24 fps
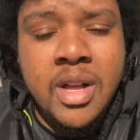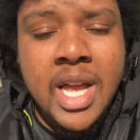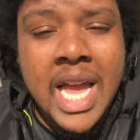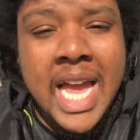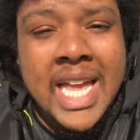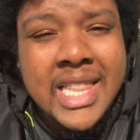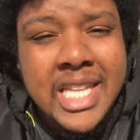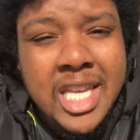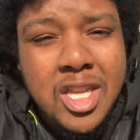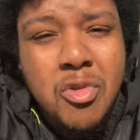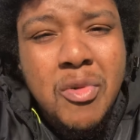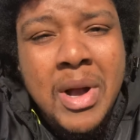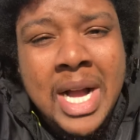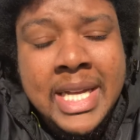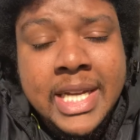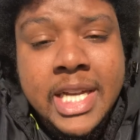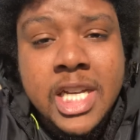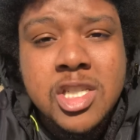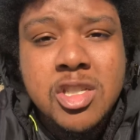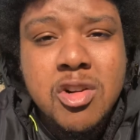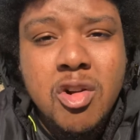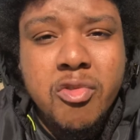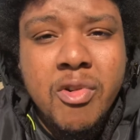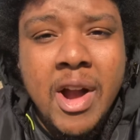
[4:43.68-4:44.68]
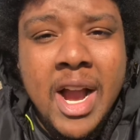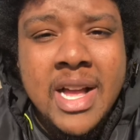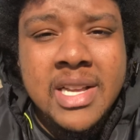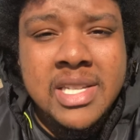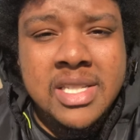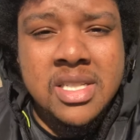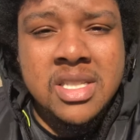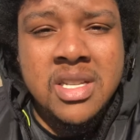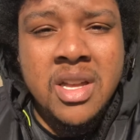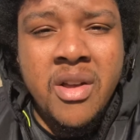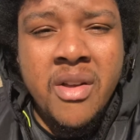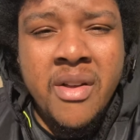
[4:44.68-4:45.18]
And then you got to get your
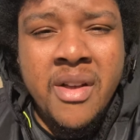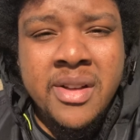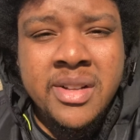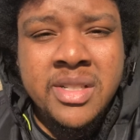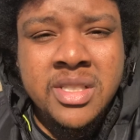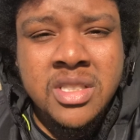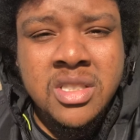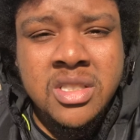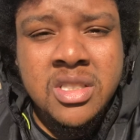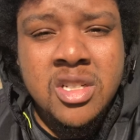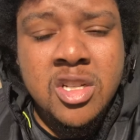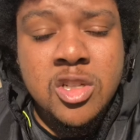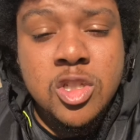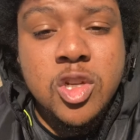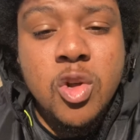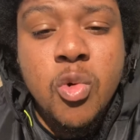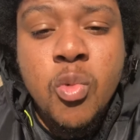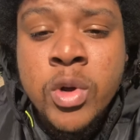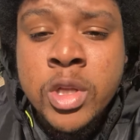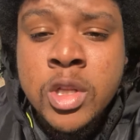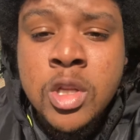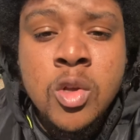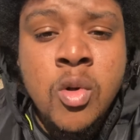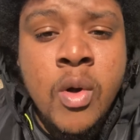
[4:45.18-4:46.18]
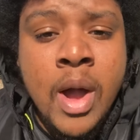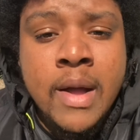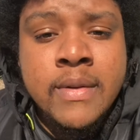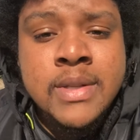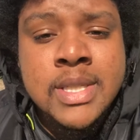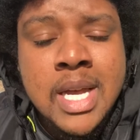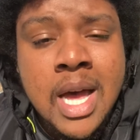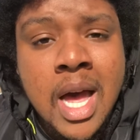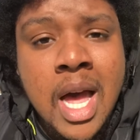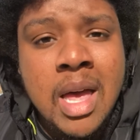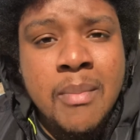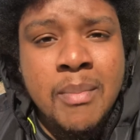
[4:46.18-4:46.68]
rest. So when do you have
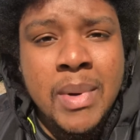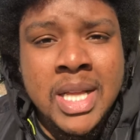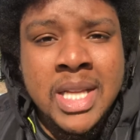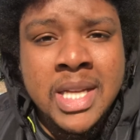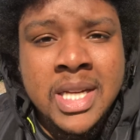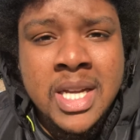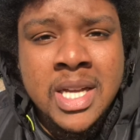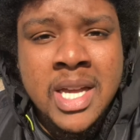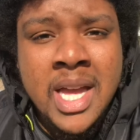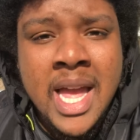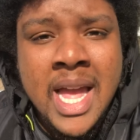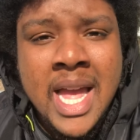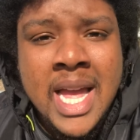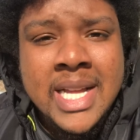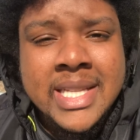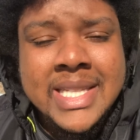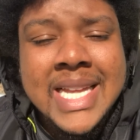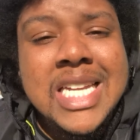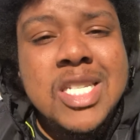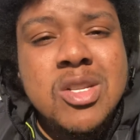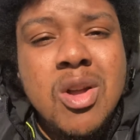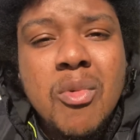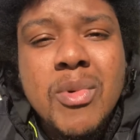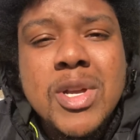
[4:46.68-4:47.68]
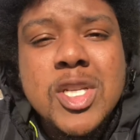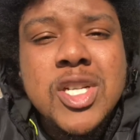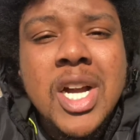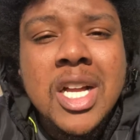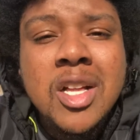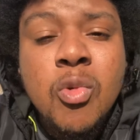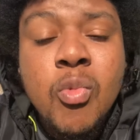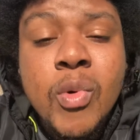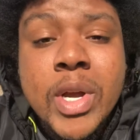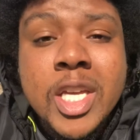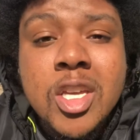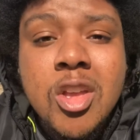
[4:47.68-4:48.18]
time, my nigga? That's why we
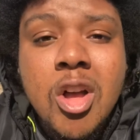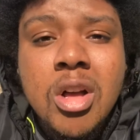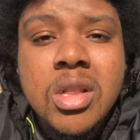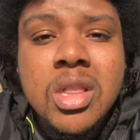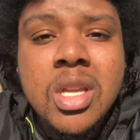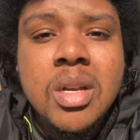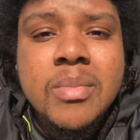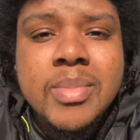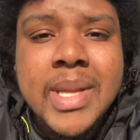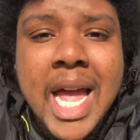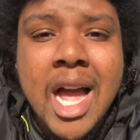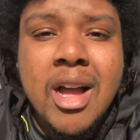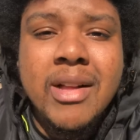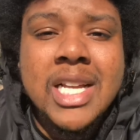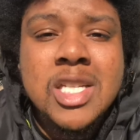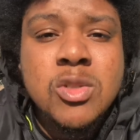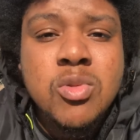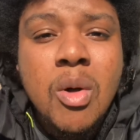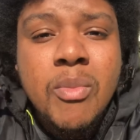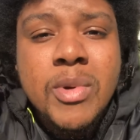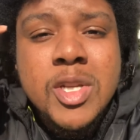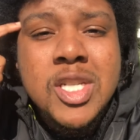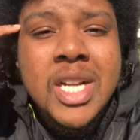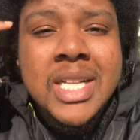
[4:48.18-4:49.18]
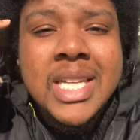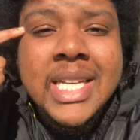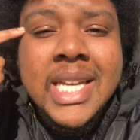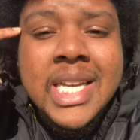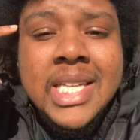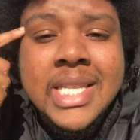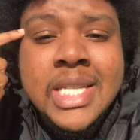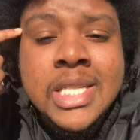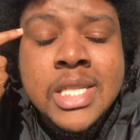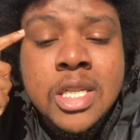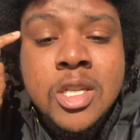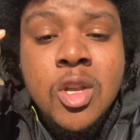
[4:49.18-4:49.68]
trying to wake y'all up now. That's why we trying to
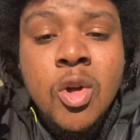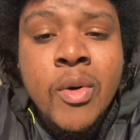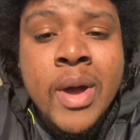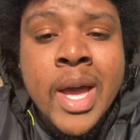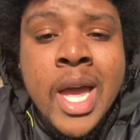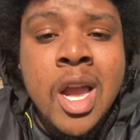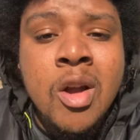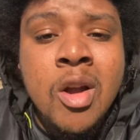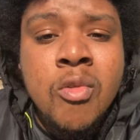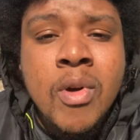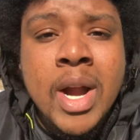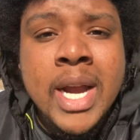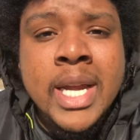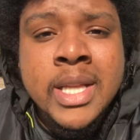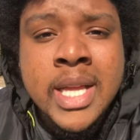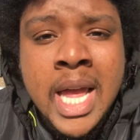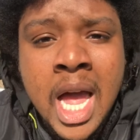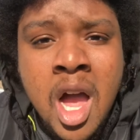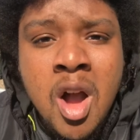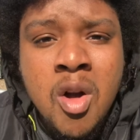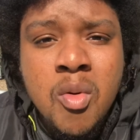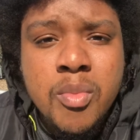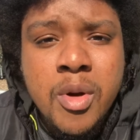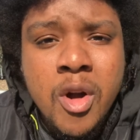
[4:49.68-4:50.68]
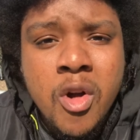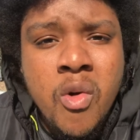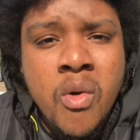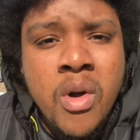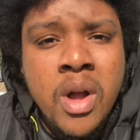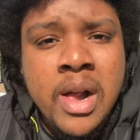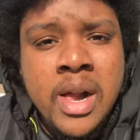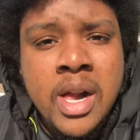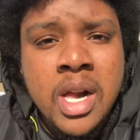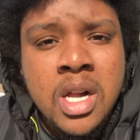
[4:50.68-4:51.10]
get this in your head right now, bro.